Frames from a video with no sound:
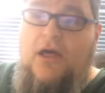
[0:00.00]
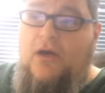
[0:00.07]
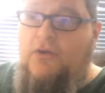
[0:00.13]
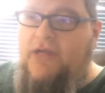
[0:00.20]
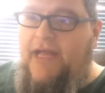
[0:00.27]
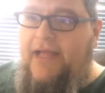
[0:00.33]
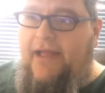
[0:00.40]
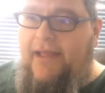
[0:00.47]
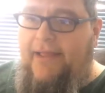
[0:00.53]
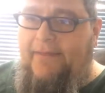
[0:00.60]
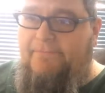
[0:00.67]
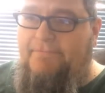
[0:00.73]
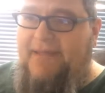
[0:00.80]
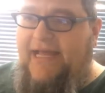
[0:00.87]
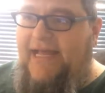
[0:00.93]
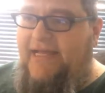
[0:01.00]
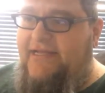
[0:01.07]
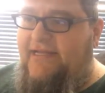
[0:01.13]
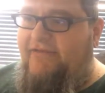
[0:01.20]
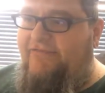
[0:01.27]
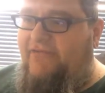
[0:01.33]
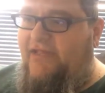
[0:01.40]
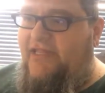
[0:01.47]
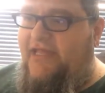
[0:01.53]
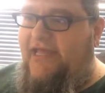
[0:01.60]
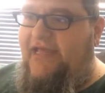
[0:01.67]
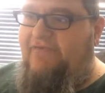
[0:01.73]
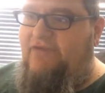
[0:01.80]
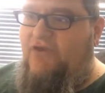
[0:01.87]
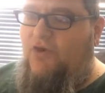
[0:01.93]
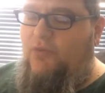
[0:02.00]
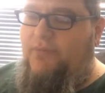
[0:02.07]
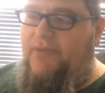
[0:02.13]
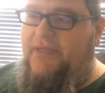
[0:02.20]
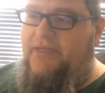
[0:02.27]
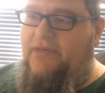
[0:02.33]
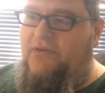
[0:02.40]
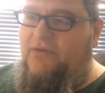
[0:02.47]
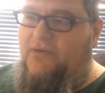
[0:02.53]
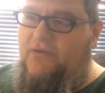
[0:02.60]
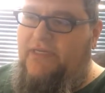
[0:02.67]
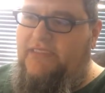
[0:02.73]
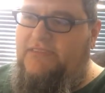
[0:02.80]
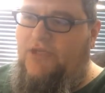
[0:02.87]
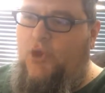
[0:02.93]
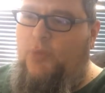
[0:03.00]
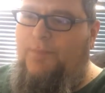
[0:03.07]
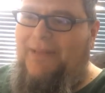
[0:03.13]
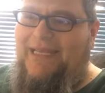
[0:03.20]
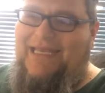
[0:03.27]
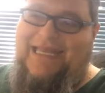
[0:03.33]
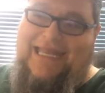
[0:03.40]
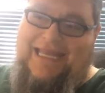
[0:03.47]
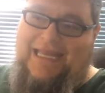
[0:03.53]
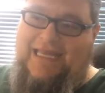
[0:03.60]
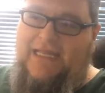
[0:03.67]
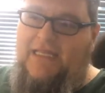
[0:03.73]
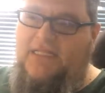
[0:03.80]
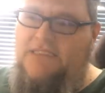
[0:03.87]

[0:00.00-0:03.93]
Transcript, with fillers: Okay, I am back. I finally have it opened, or it's opening.